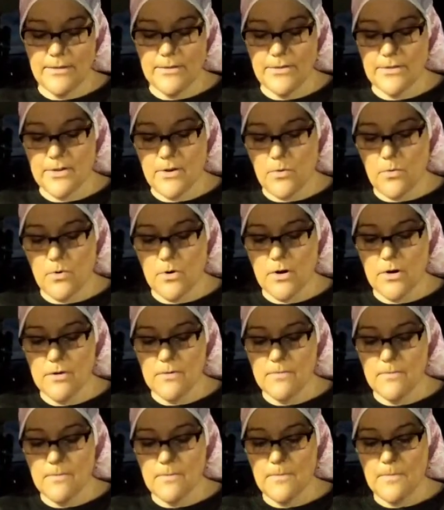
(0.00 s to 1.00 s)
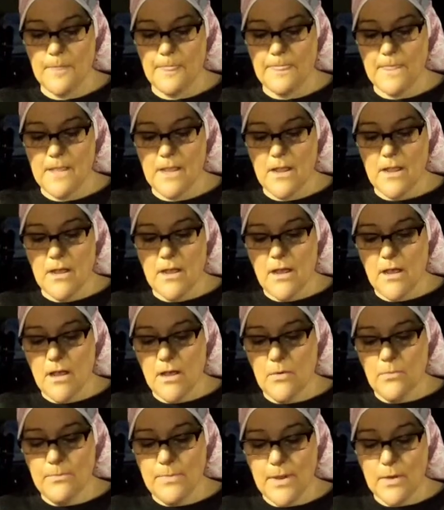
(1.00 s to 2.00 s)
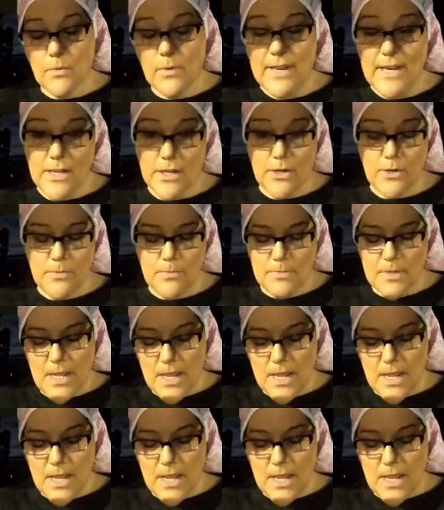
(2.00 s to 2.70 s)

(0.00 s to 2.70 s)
store, but we do.